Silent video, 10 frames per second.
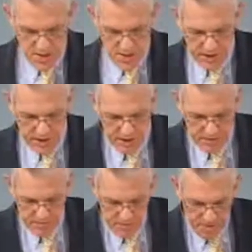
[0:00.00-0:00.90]
nature.
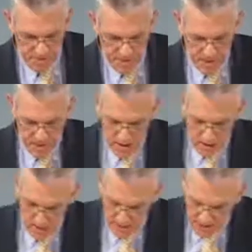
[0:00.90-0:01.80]

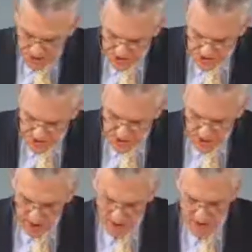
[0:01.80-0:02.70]
Creationists see
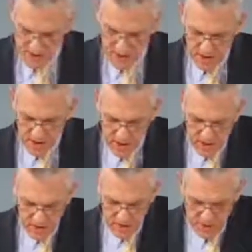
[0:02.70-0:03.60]
God's design
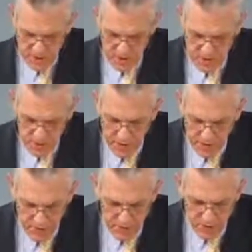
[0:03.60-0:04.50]
throughout nature, including the
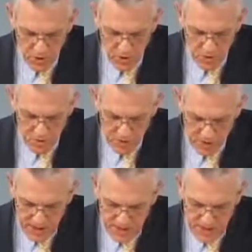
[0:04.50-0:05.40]
atmospheric ocean
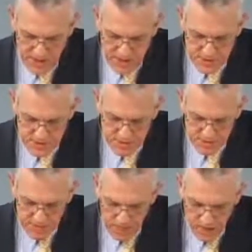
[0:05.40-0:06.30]
processes.
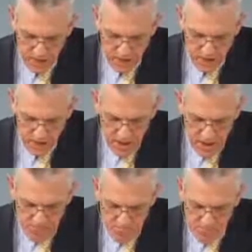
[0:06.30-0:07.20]

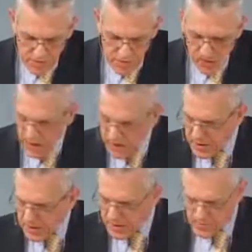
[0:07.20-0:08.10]
Um, I
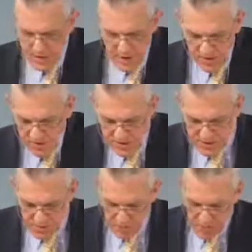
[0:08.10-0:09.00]
could say, for
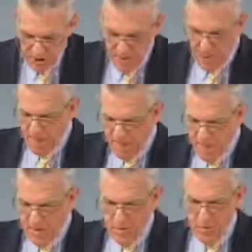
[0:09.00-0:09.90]
example,
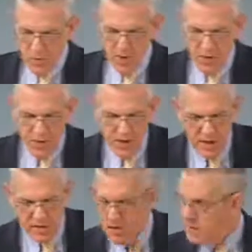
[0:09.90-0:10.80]
one of the
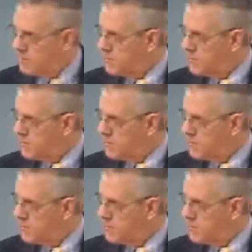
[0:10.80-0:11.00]
things the